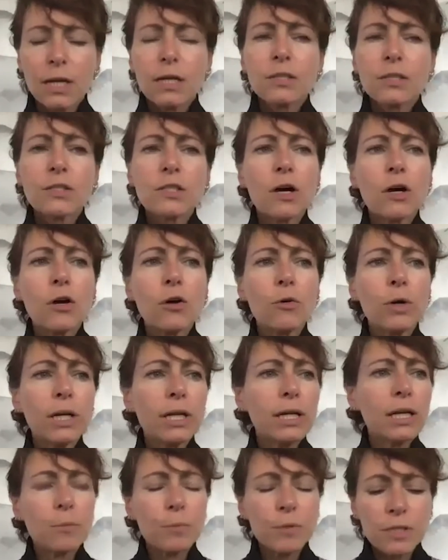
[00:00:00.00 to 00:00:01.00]
So
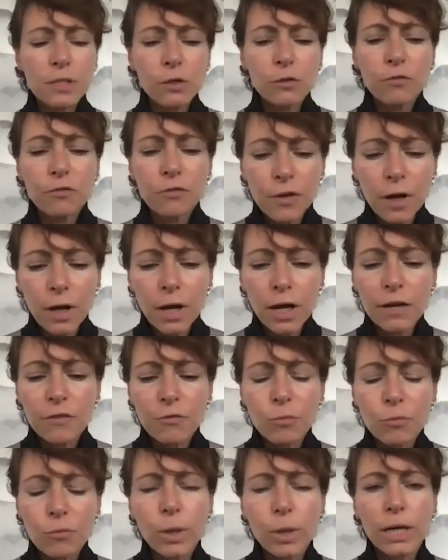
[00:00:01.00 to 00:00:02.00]
in episode
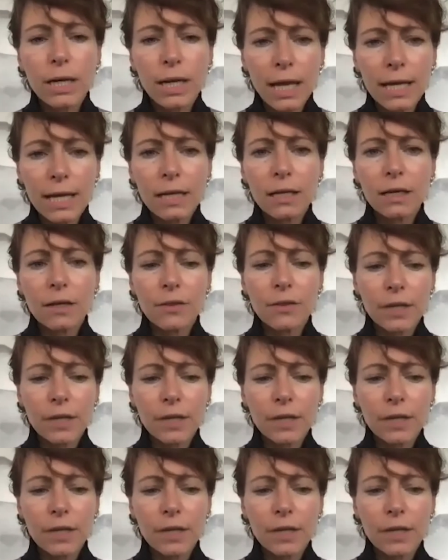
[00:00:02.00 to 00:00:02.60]
5, when Layla,